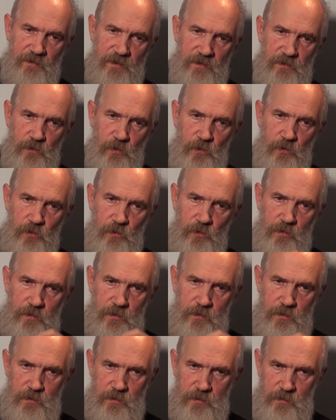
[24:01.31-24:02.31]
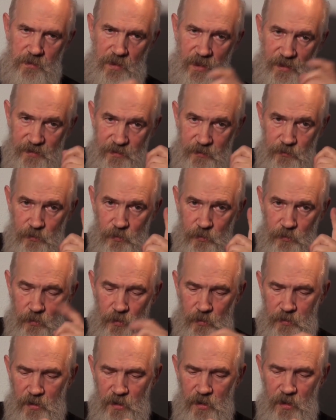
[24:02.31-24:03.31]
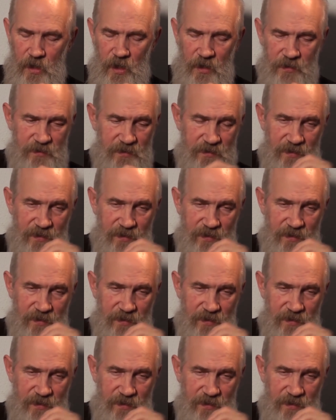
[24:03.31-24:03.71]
and nuclear physicists know this perfectly